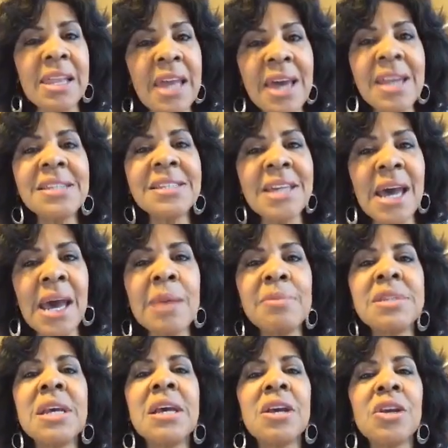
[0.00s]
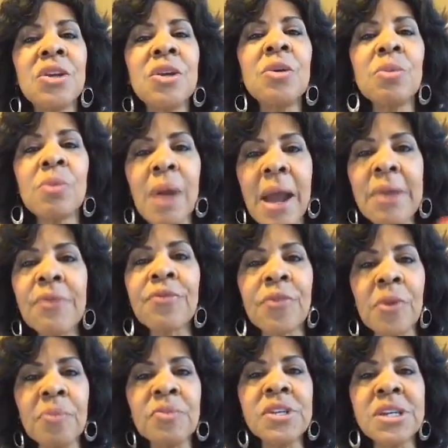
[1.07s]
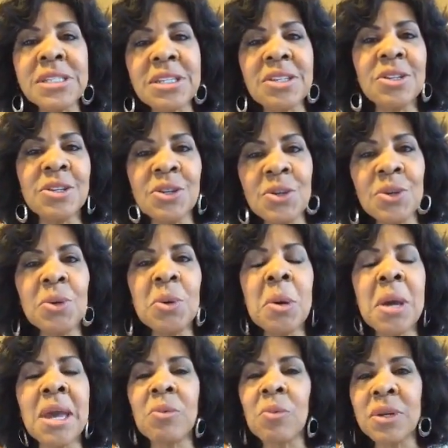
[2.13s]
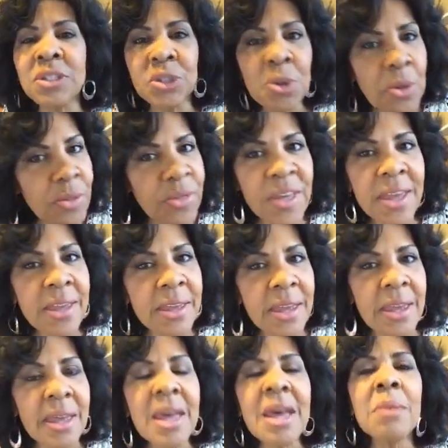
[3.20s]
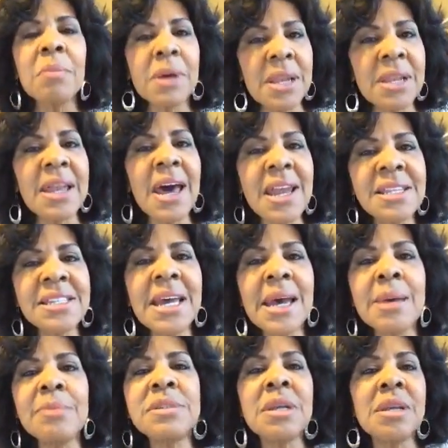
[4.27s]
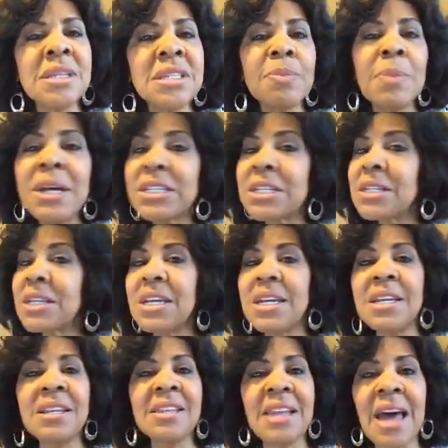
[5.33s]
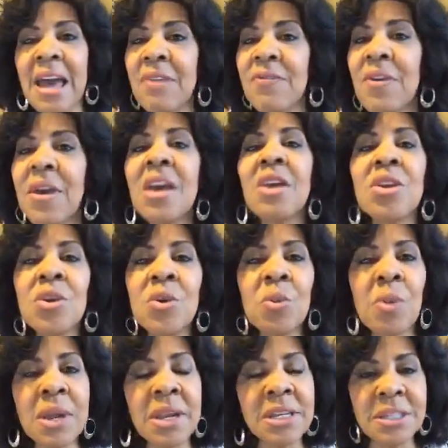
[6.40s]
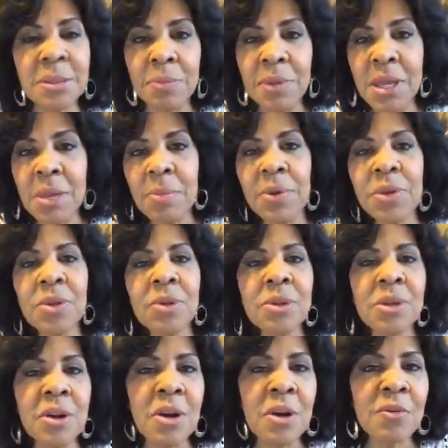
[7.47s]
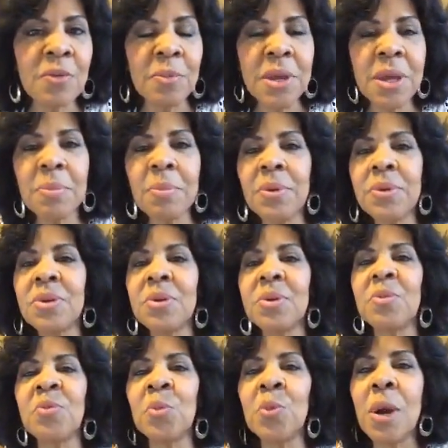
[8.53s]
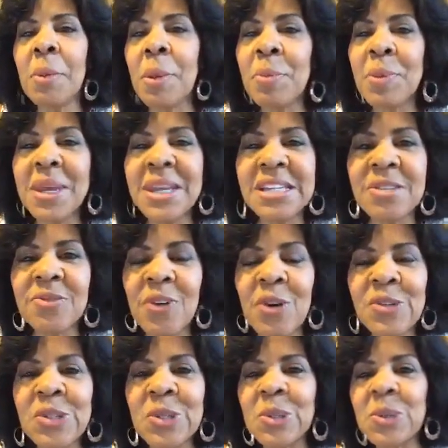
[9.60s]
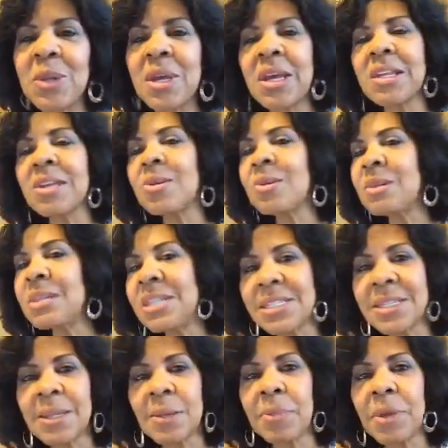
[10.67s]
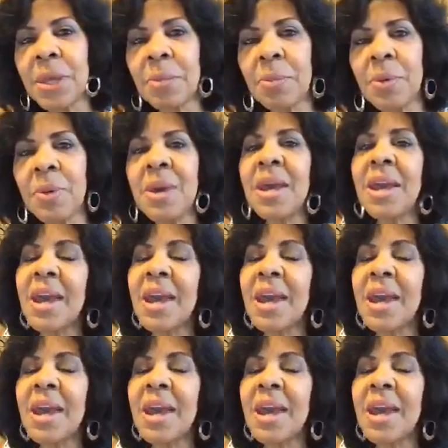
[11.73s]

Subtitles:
lot of times you write from just you and what you're thinking. But a lot of times, especially in life, you run into people, you learn from people, you rub up against folks, you listen to people,